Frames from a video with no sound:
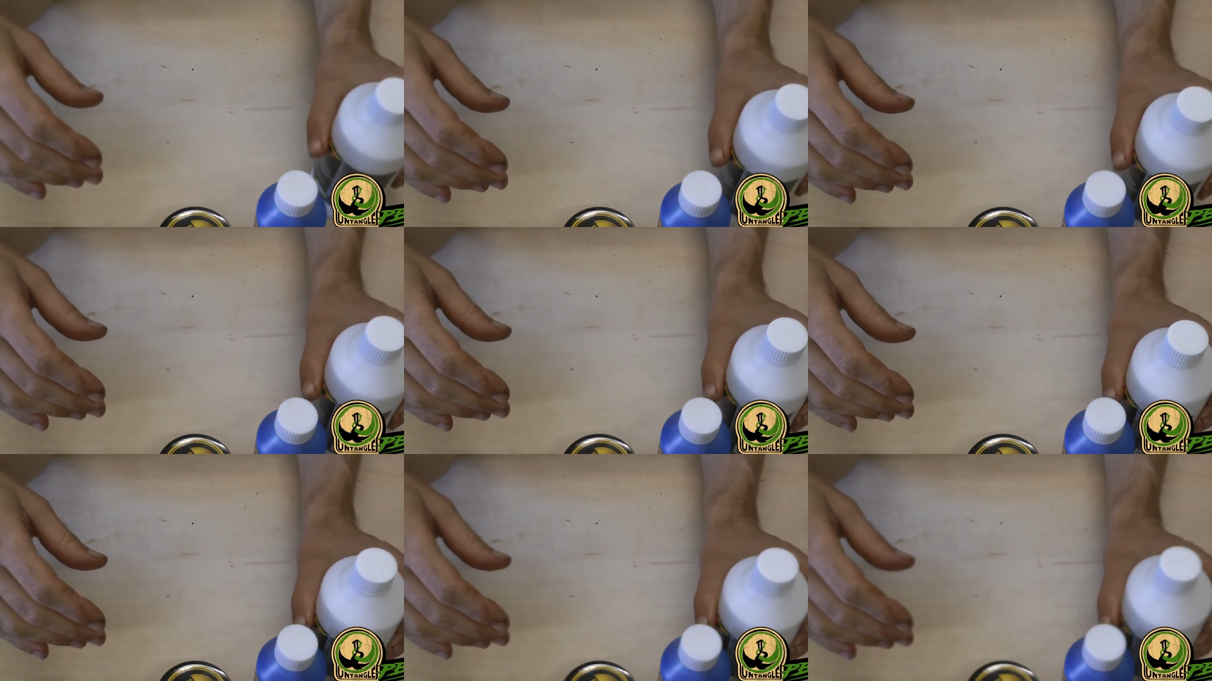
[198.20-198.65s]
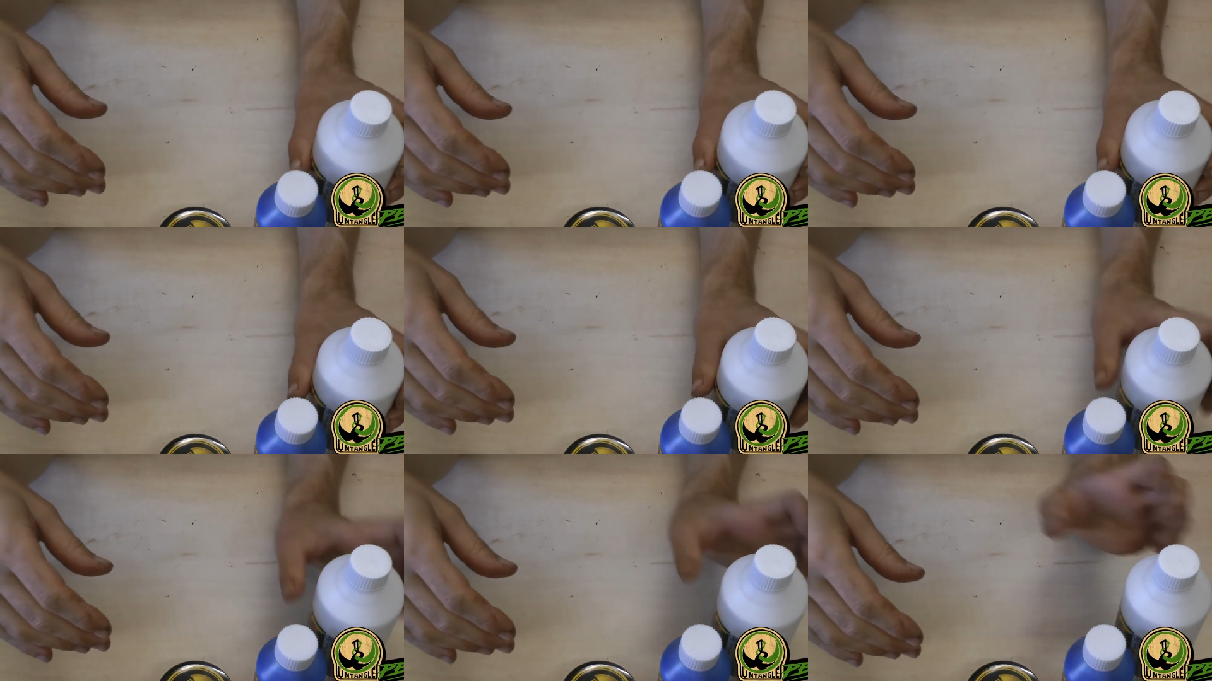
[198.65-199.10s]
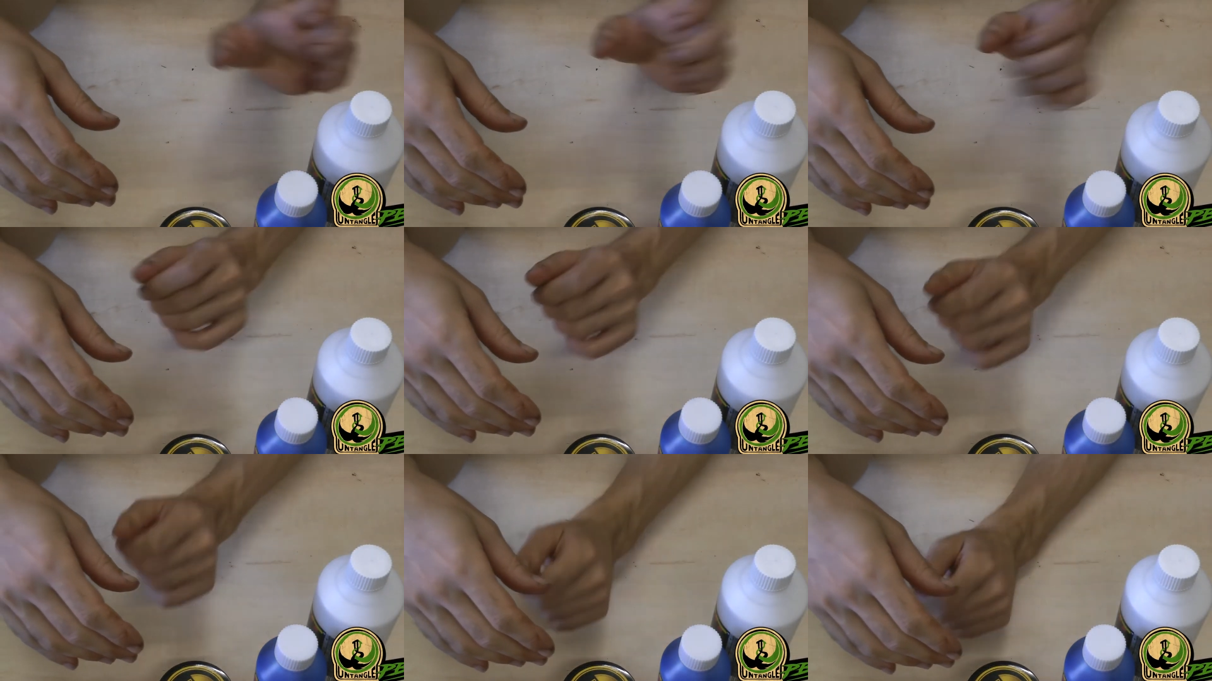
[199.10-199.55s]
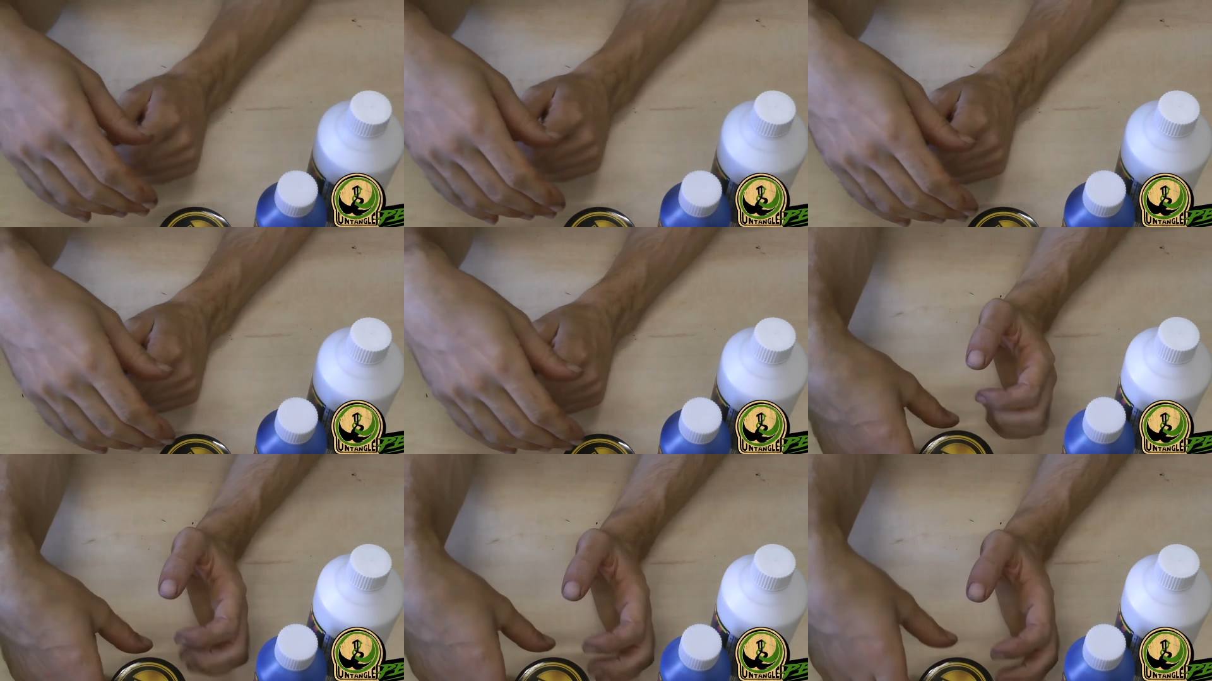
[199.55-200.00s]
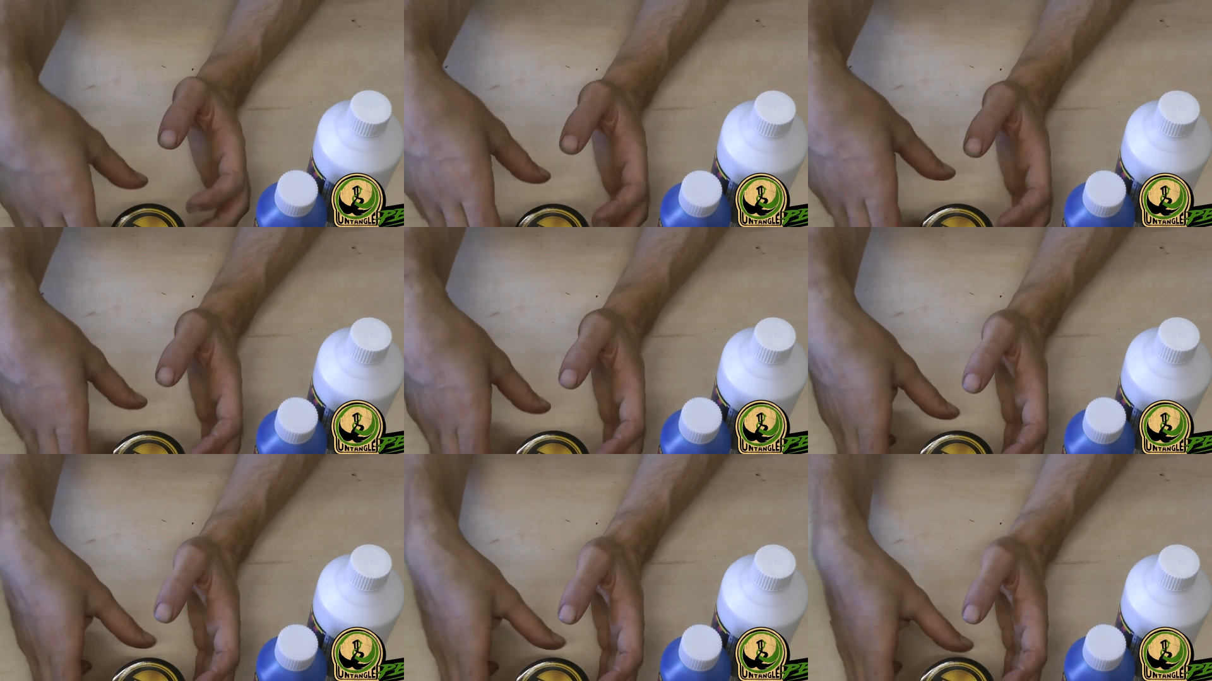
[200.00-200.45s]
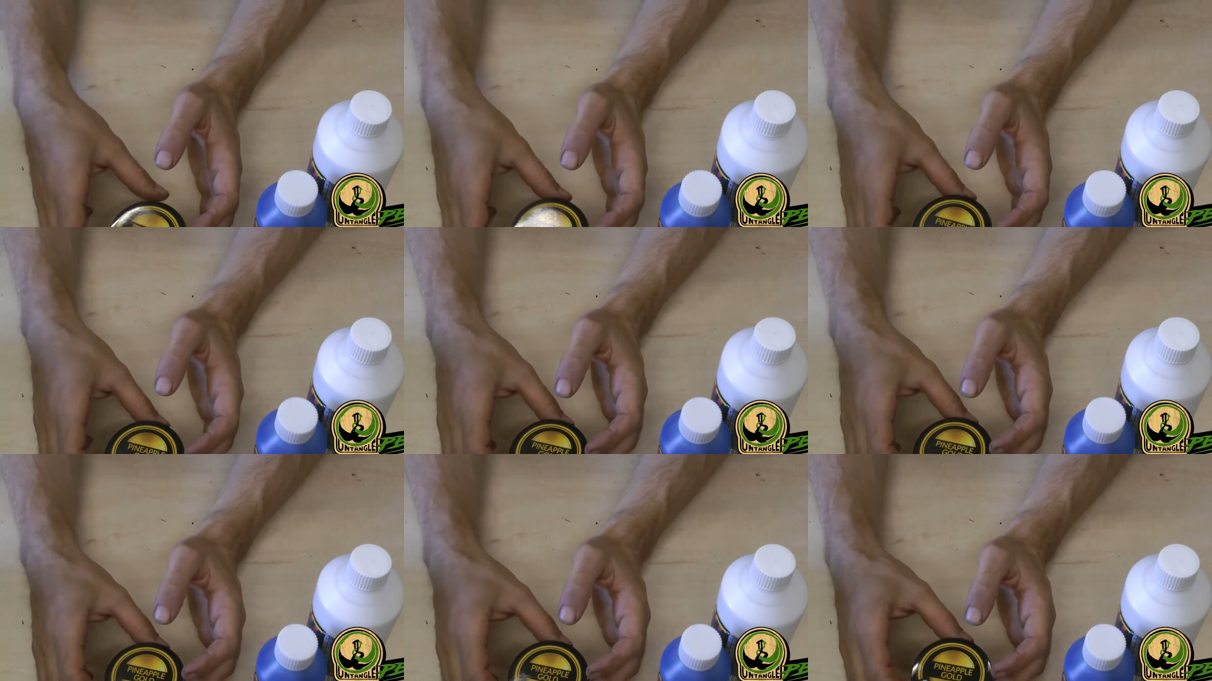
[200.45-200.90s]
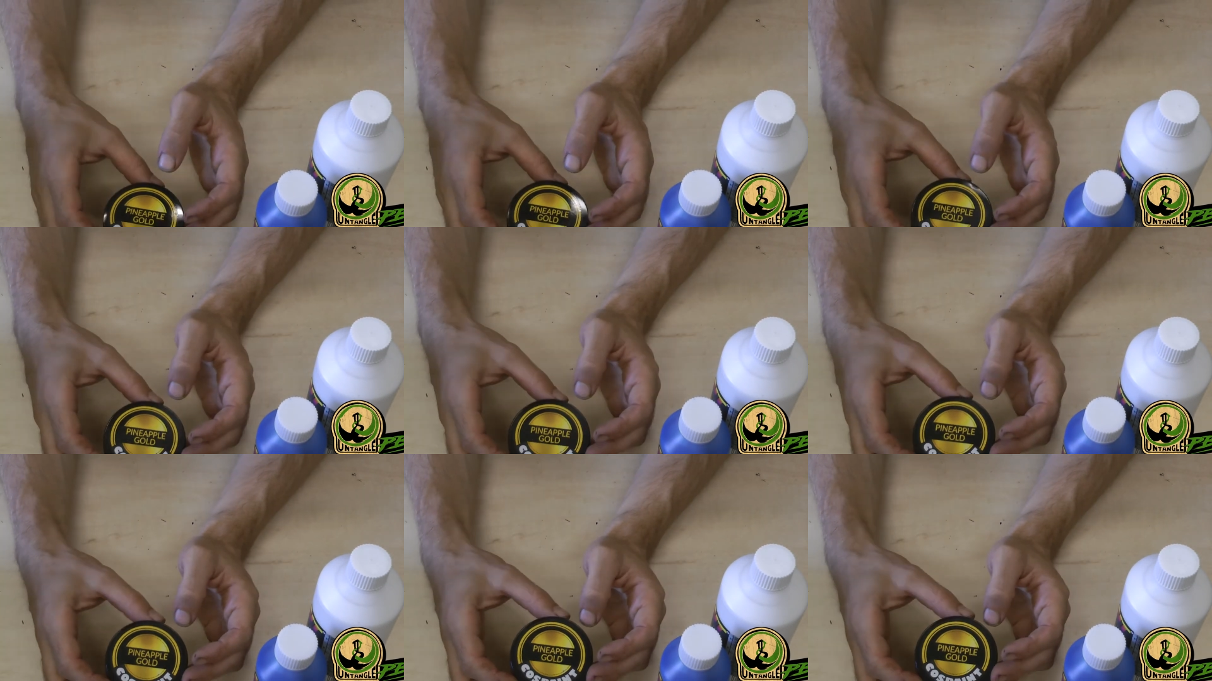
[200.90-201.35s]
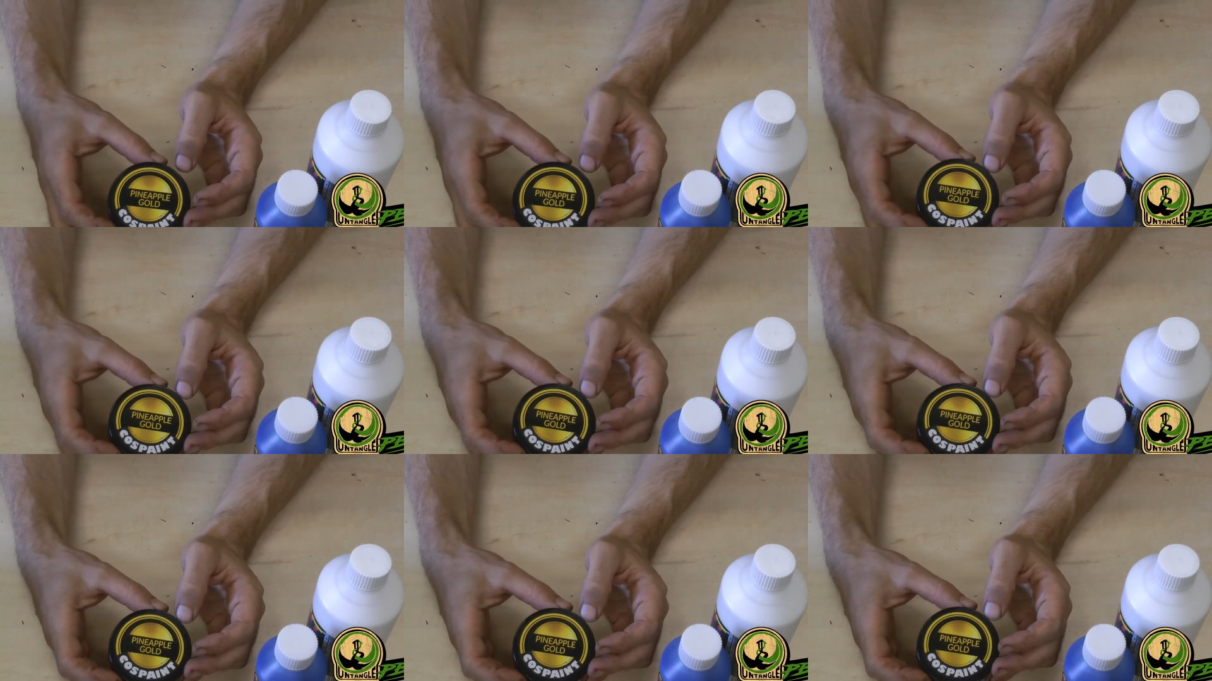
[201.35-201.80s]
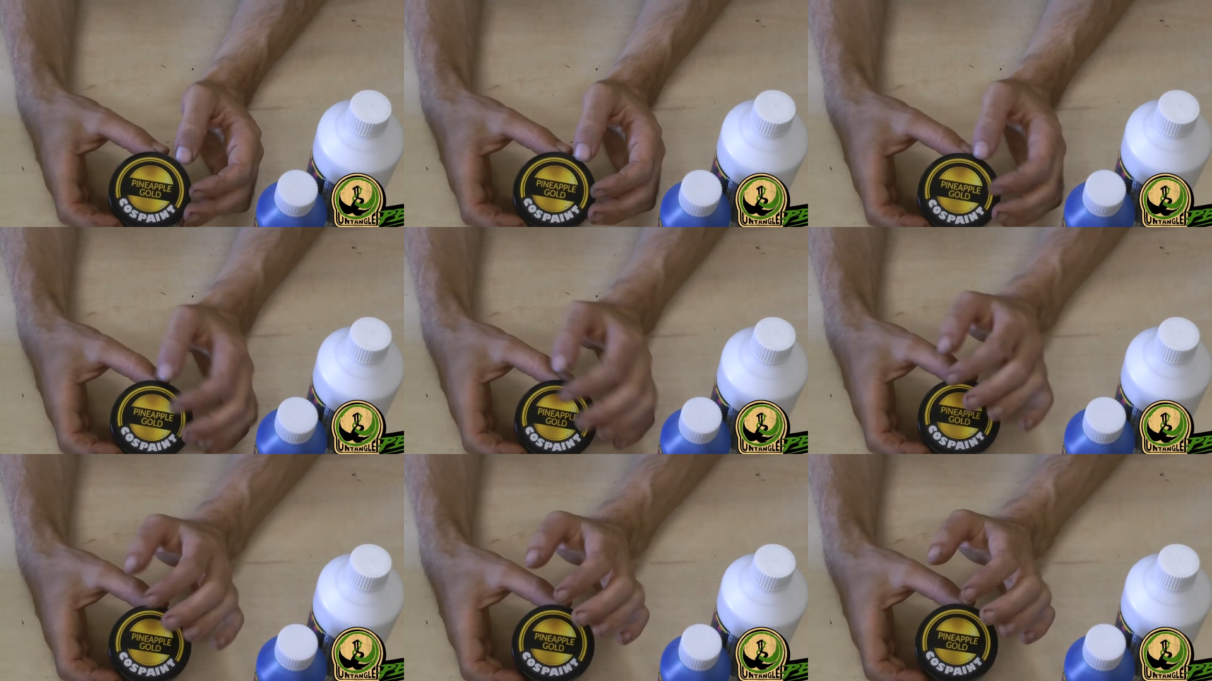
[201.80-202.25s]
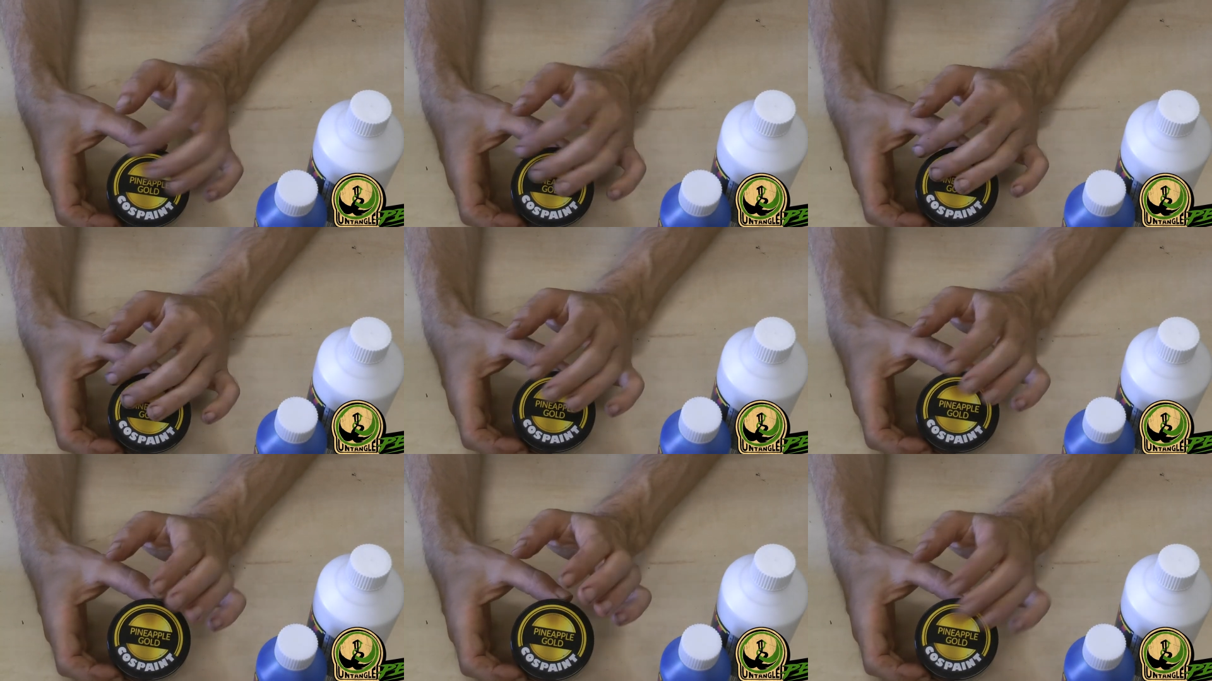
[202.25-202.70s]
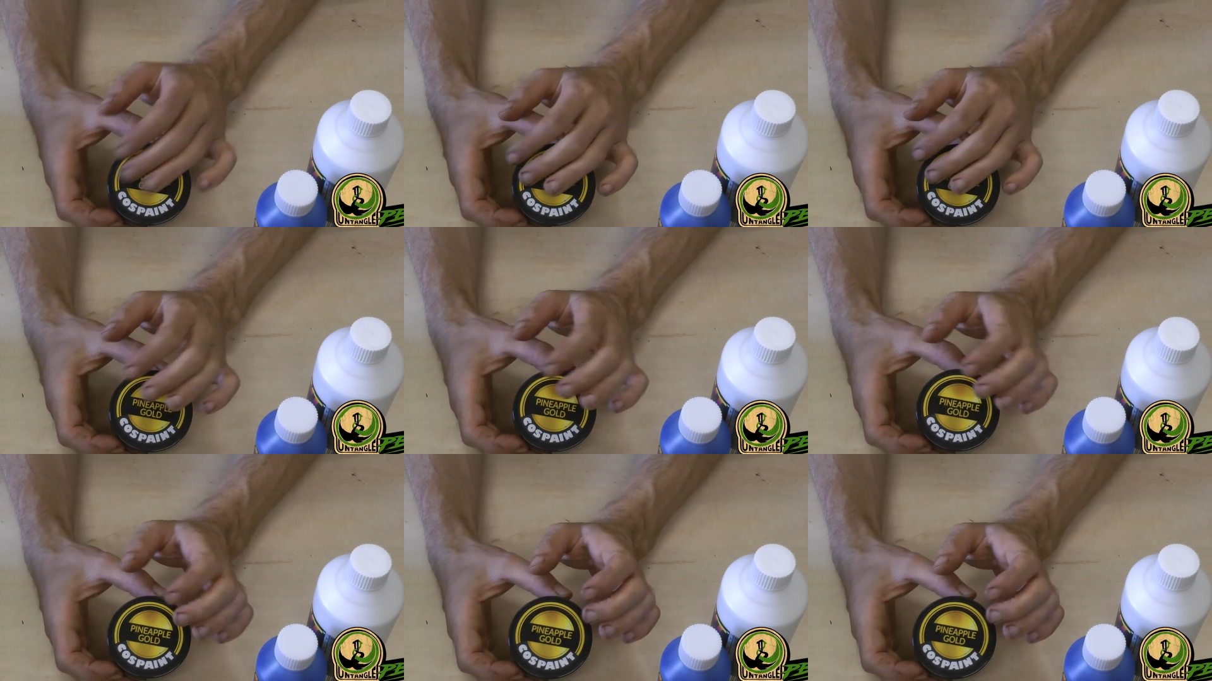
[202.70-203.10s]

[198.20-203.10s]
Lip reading: Nobody's mouth can be seen.